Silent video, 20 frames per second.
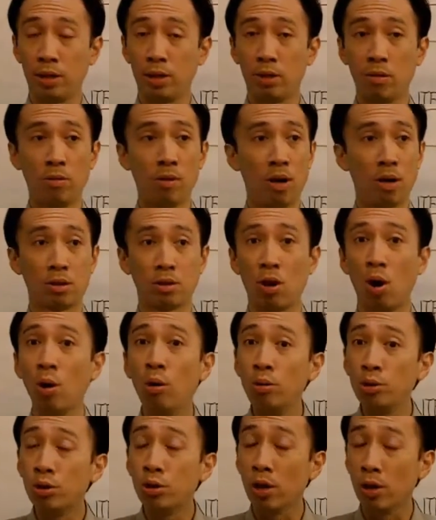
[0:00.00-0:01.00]
you are a
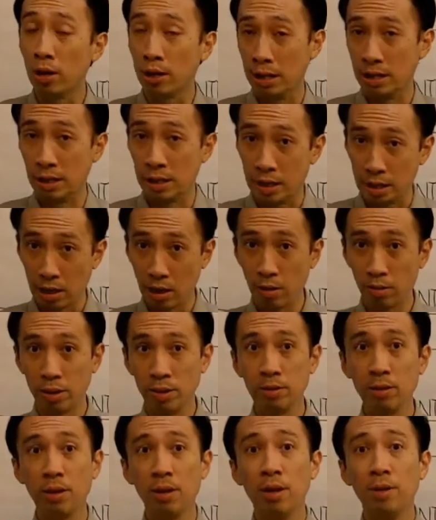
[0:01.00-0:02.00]
coach or
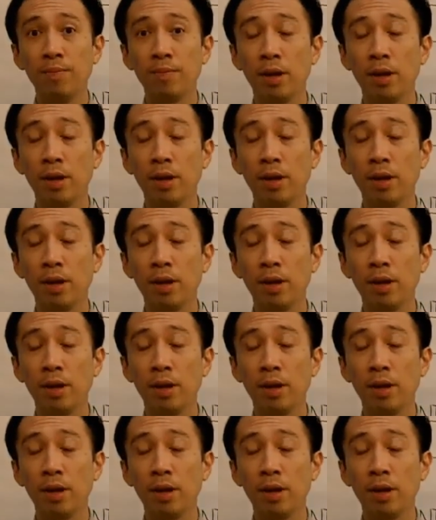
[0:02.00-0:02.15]
consultant,